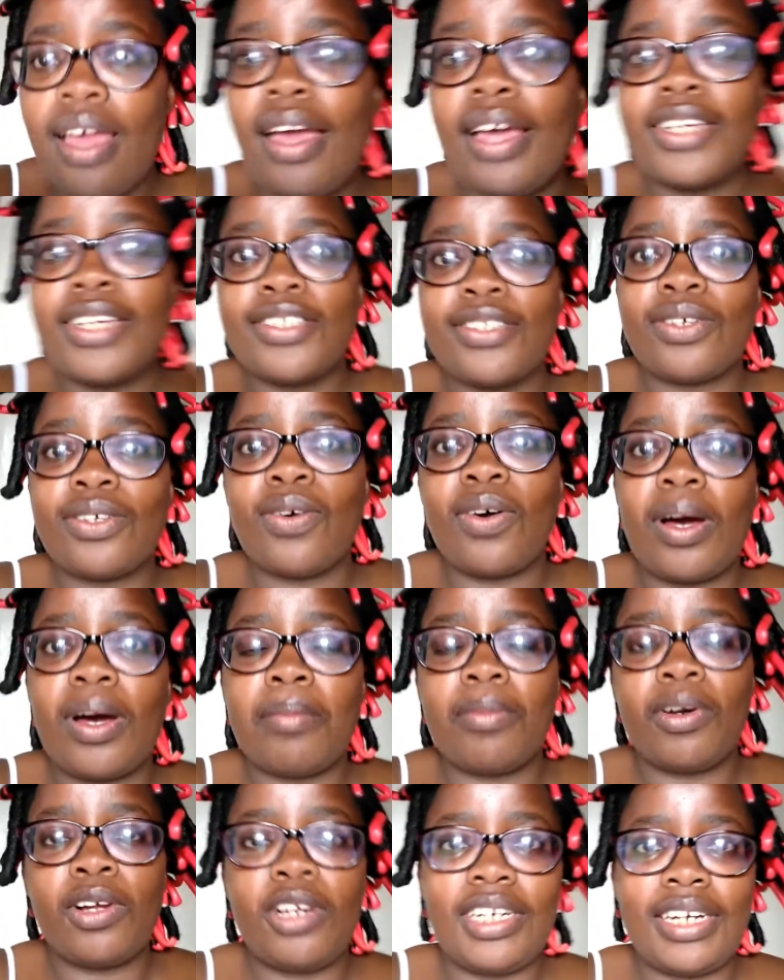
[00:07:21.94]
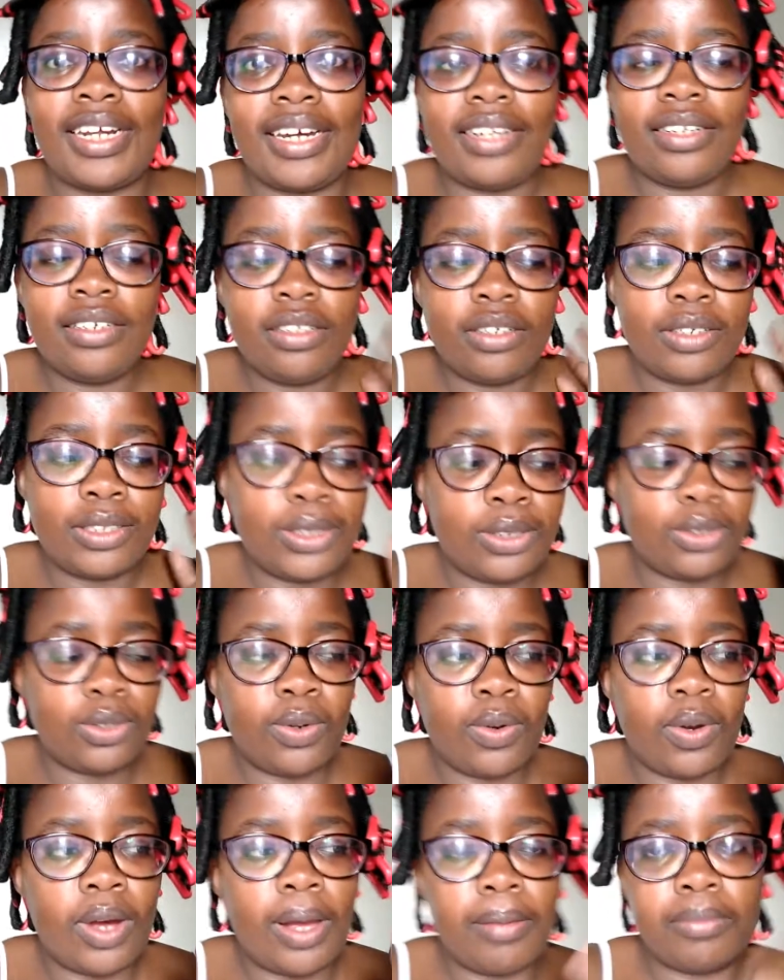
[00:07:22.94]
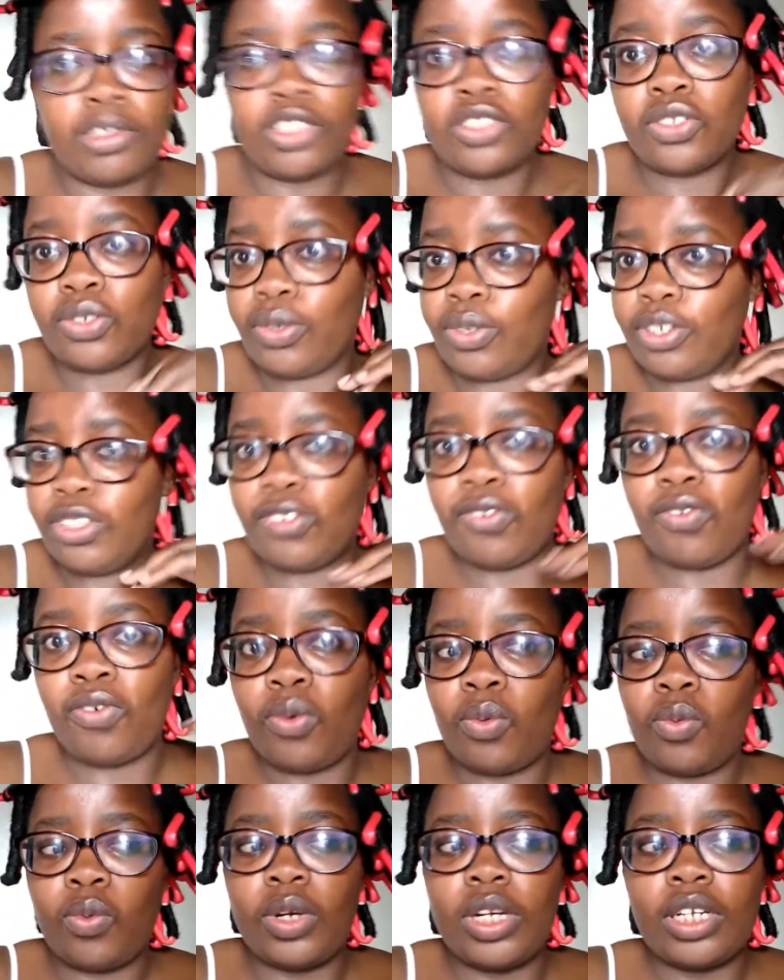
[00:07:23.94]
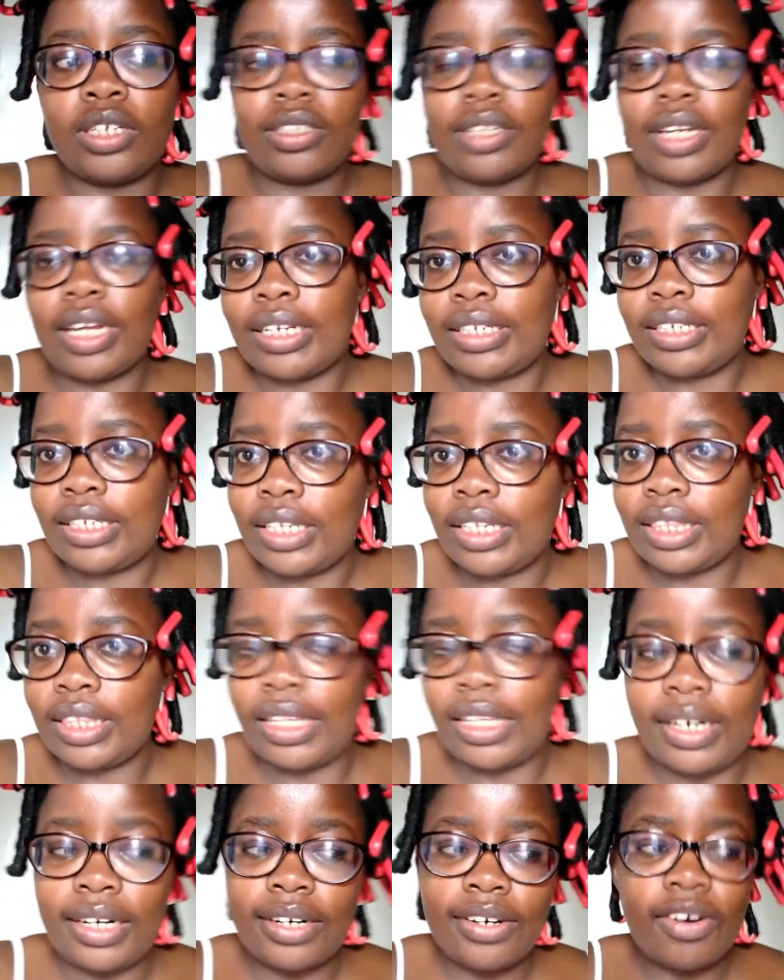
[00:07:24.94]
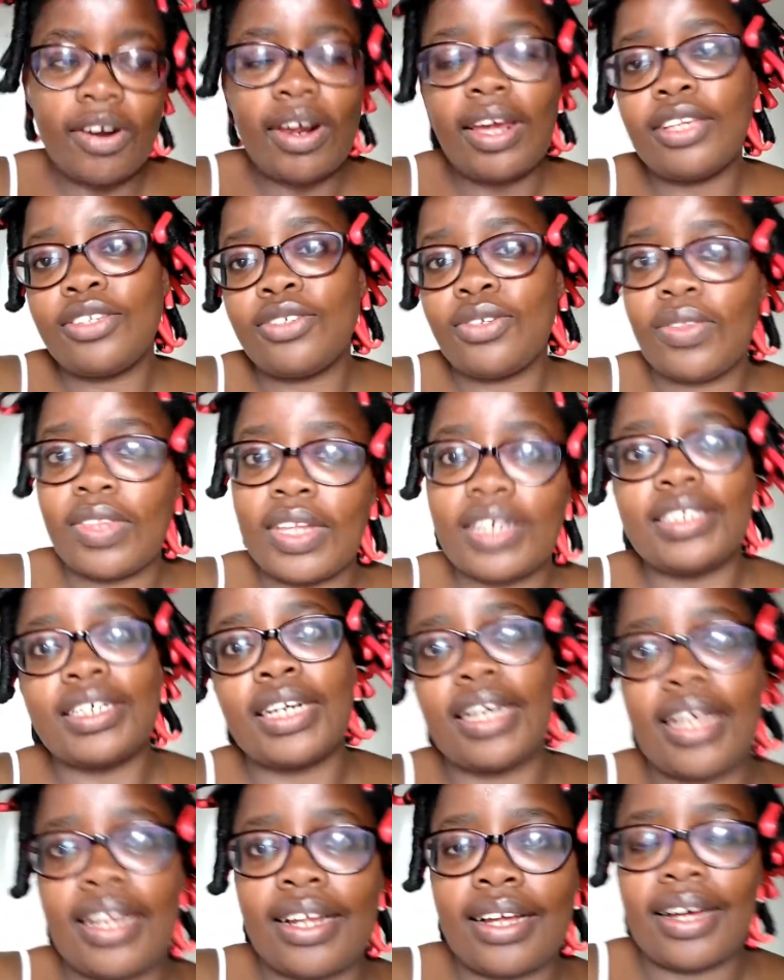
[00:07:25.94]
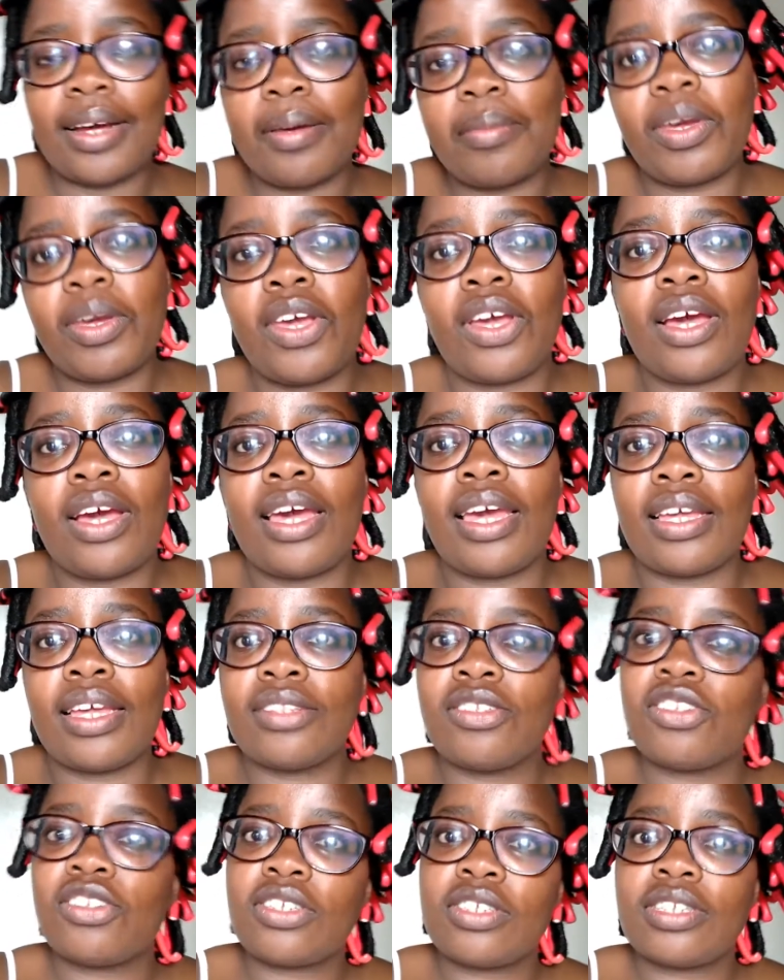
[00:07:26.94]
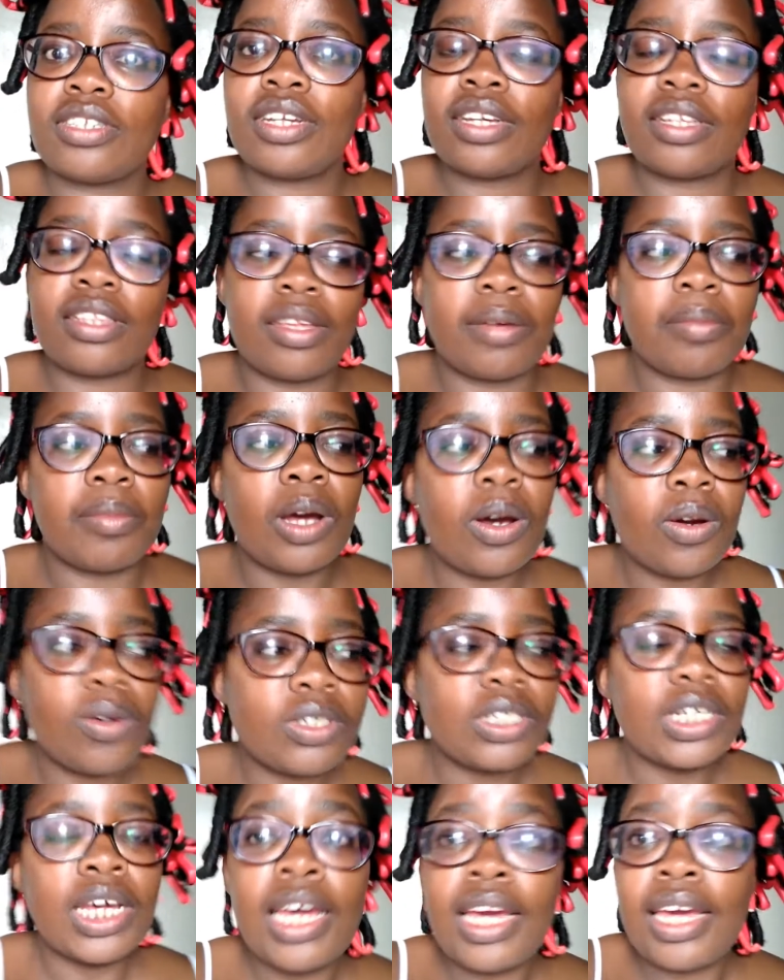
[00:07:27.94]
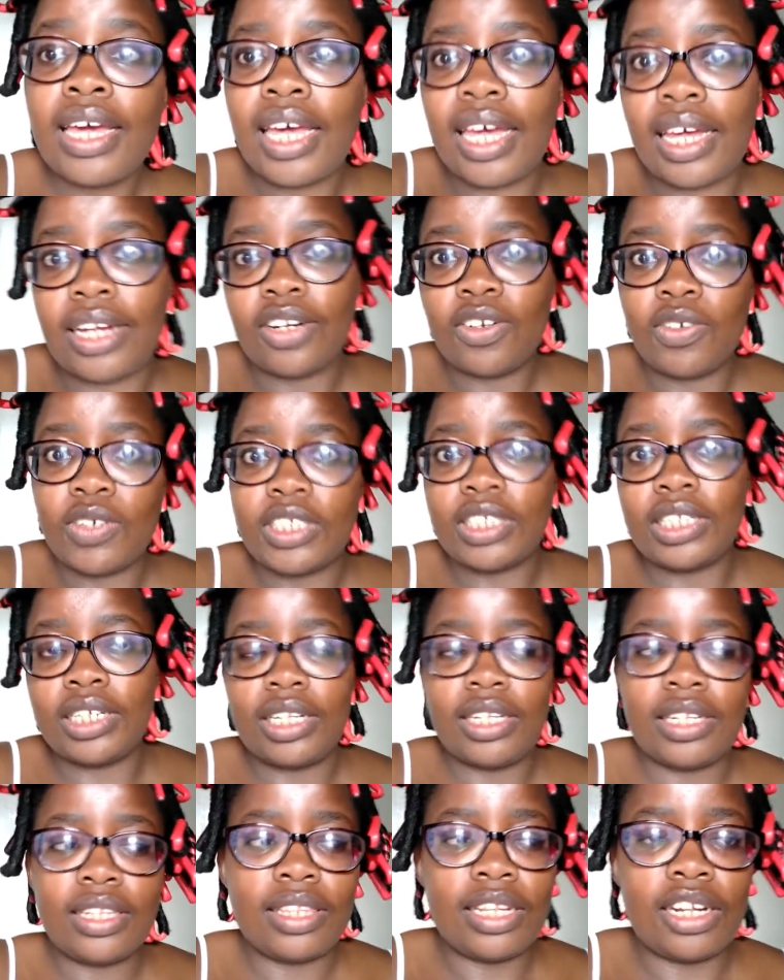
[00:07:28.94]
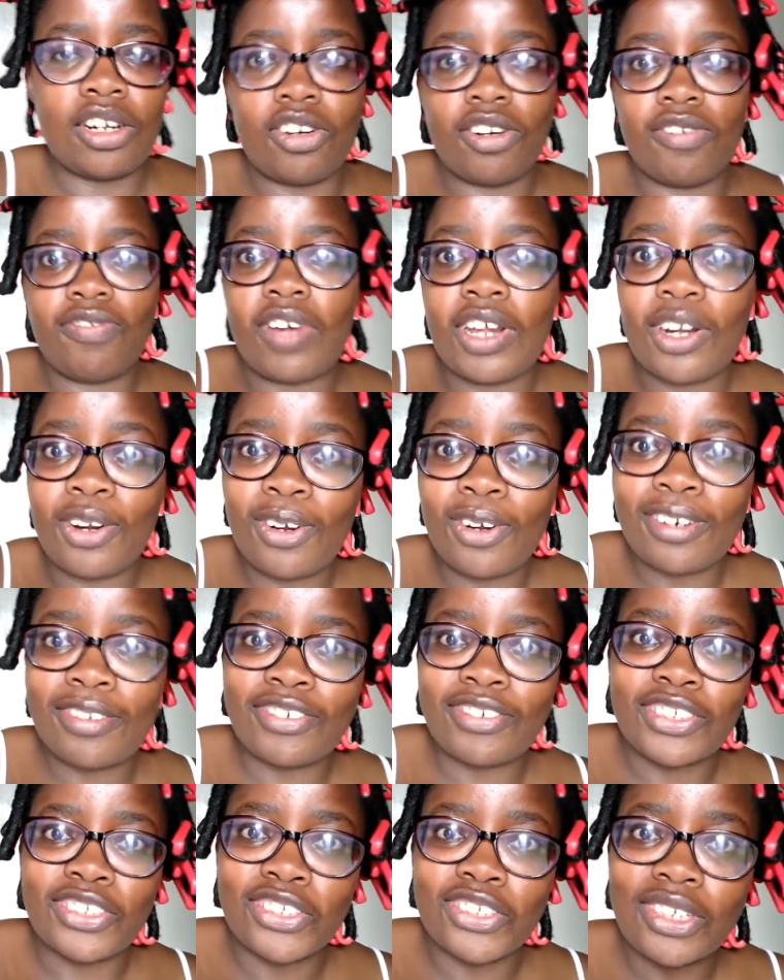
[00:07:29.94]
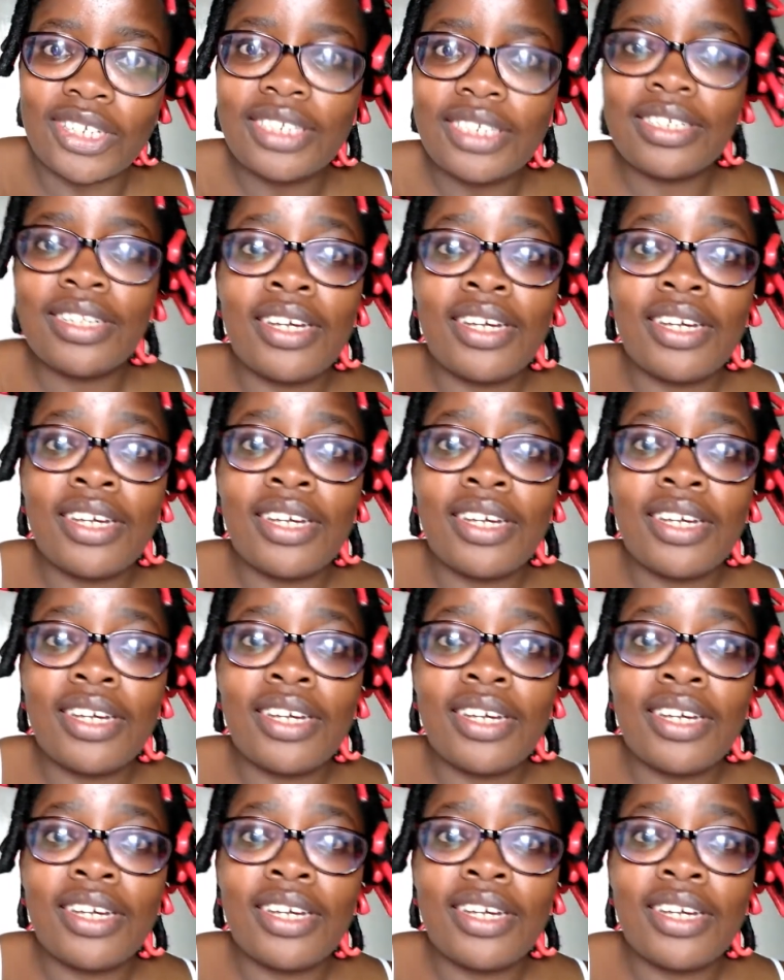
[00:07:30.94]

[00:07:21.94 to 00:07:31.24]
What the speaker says: So I'm all done, so I'm just going to wait until they dry so that I can come here and just take them out and we see the final result.